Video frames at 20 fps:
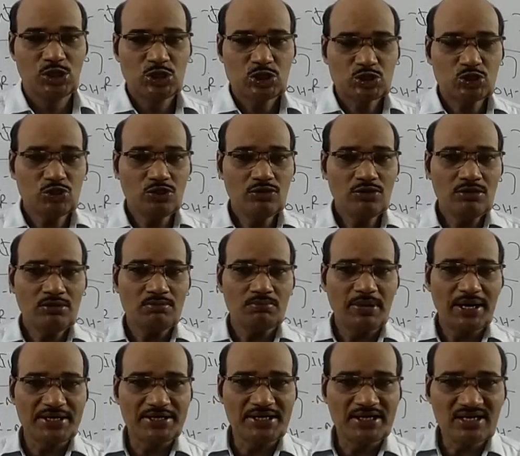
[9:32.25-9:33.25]
So
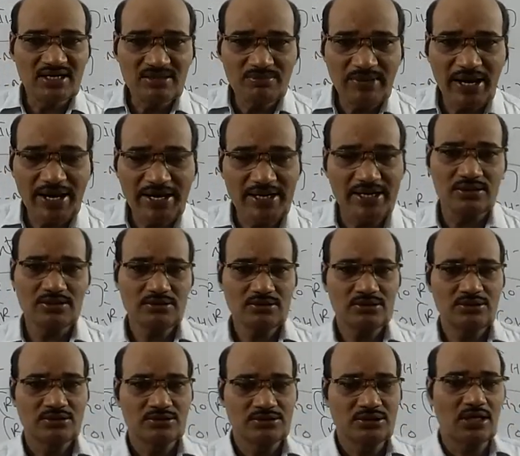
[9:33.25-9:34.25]
by
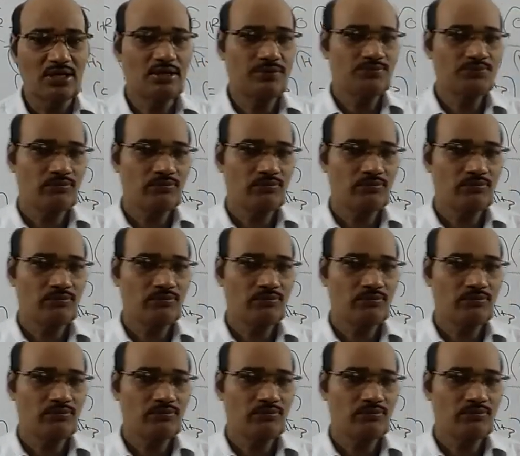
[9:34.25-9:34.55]
determining the